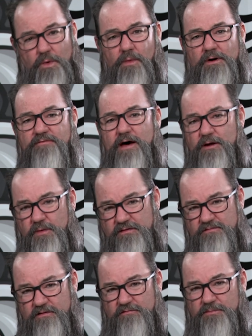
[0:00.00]
we want to evaluate
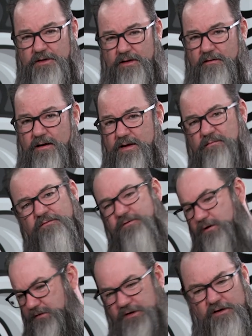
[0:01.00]
the system again, all right?
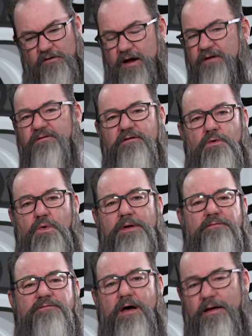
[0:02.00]
Start looking around, see what we
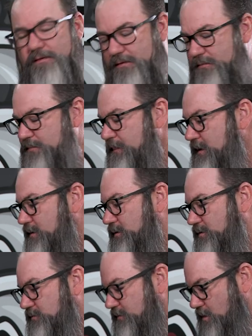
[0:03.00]
can find.
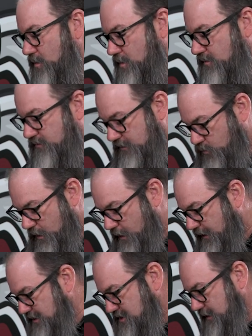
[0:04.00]
So since we
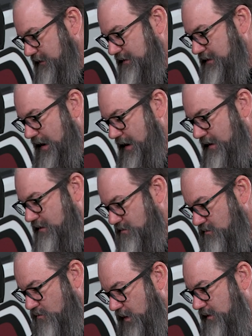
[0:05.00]
already injected dye,
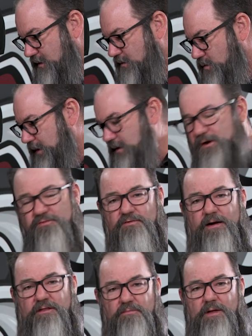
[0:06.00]
we know we can go
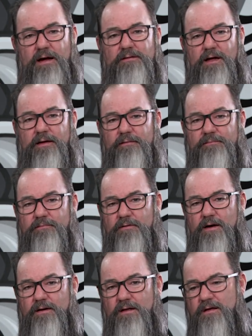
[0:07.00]
straight to the black light,
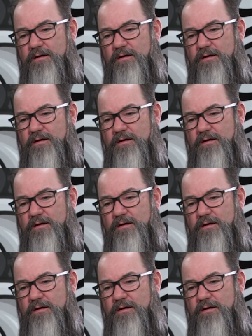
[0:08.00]
right?